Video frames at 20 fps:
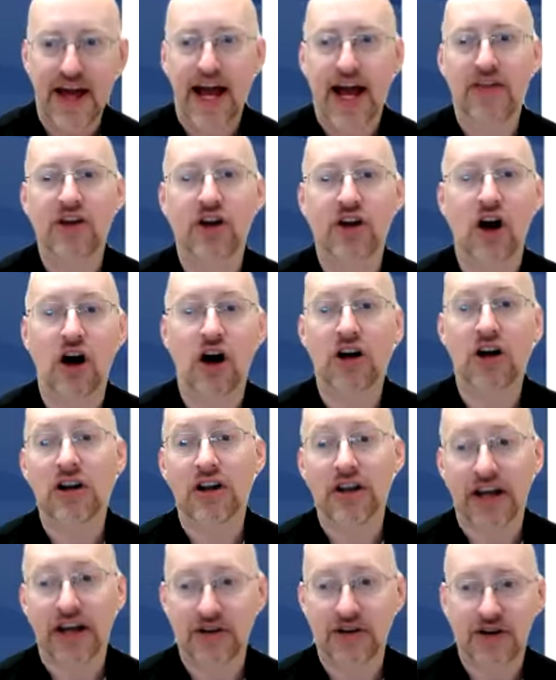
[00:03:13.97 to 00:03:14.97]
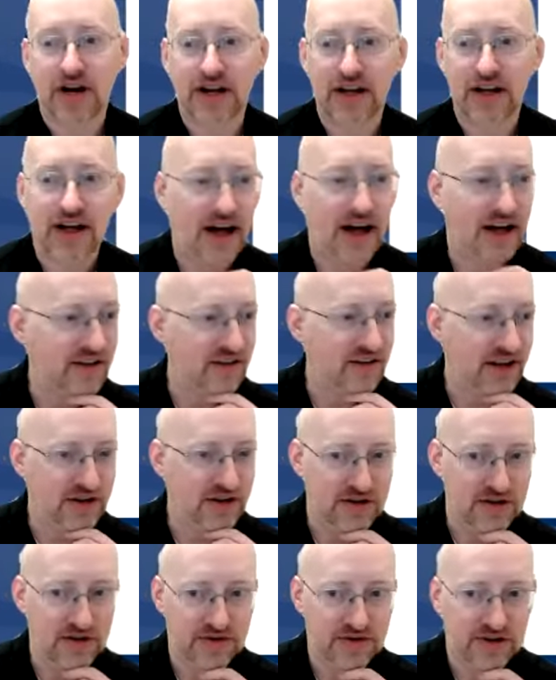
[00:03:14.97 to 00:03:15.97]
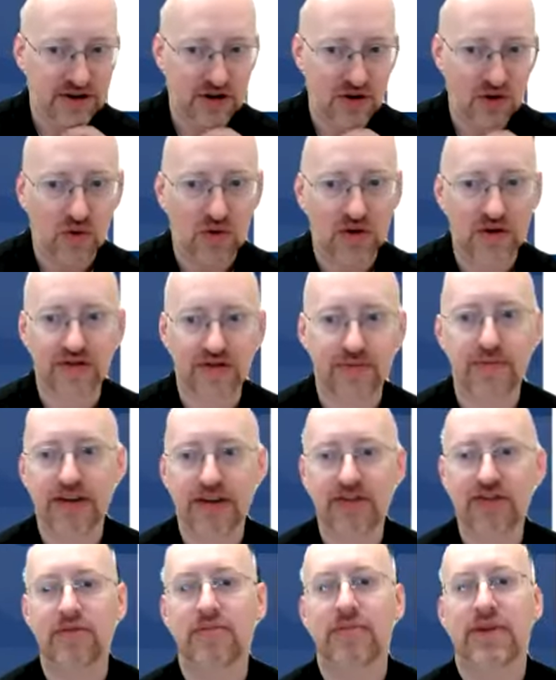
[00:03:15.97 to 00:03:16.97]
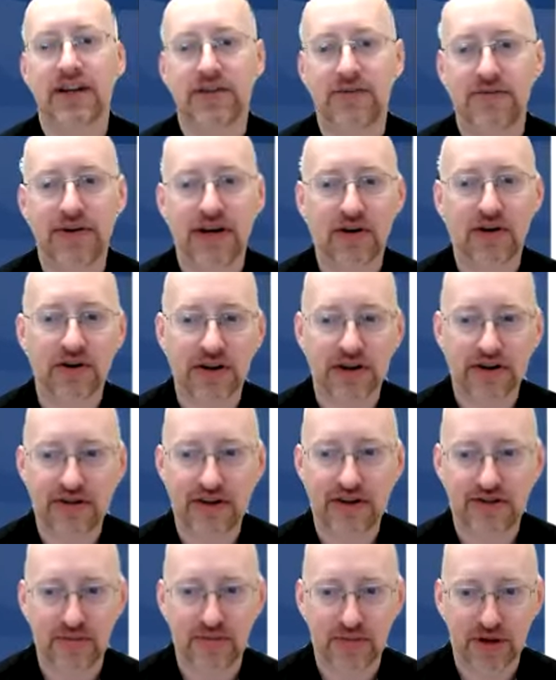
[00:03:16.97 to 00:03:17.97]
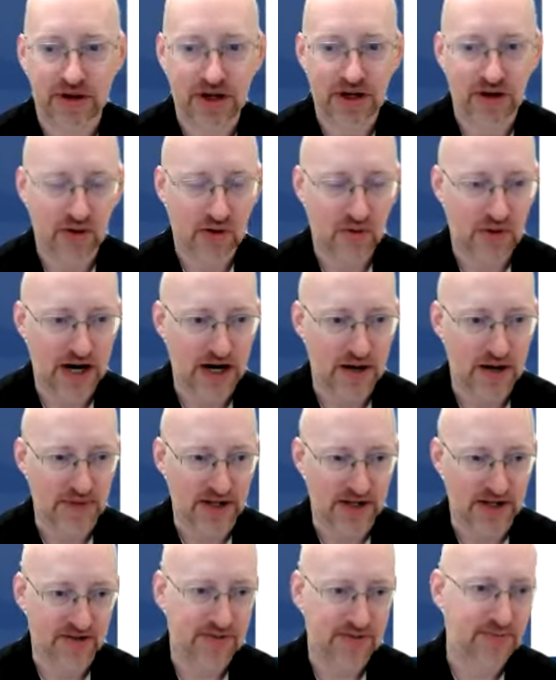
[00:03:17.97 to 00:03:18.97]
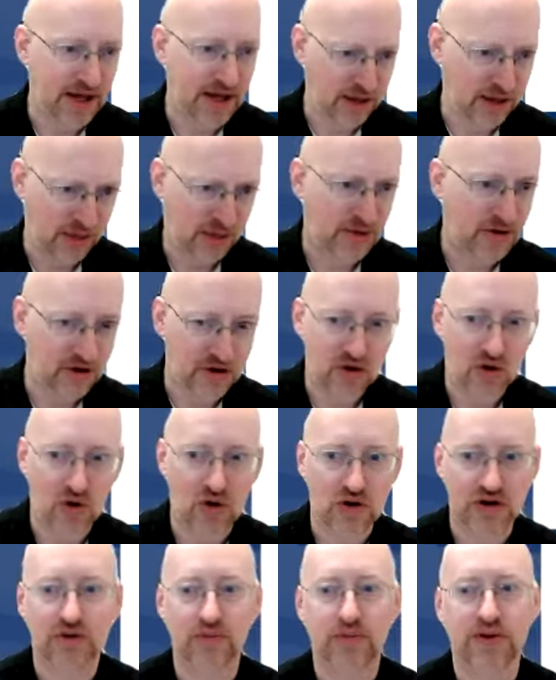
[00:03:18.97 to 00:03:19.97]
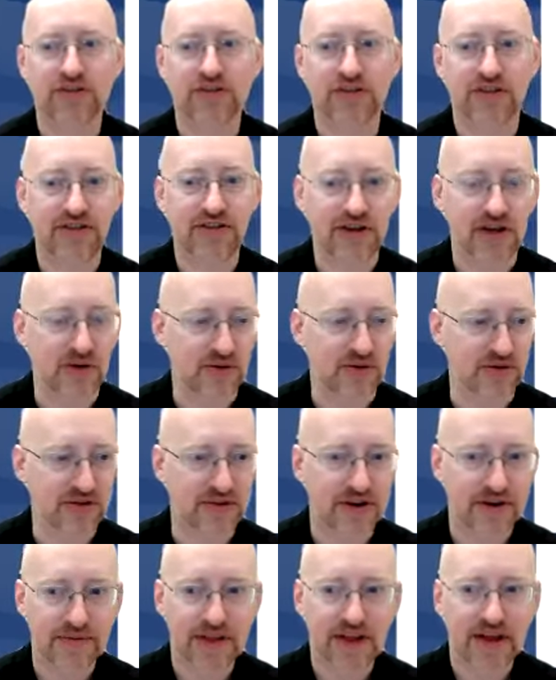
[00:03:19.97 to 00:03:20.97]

And then all electronic content used in a course must meet federal accessibility requirements by the third quarter in which it's used.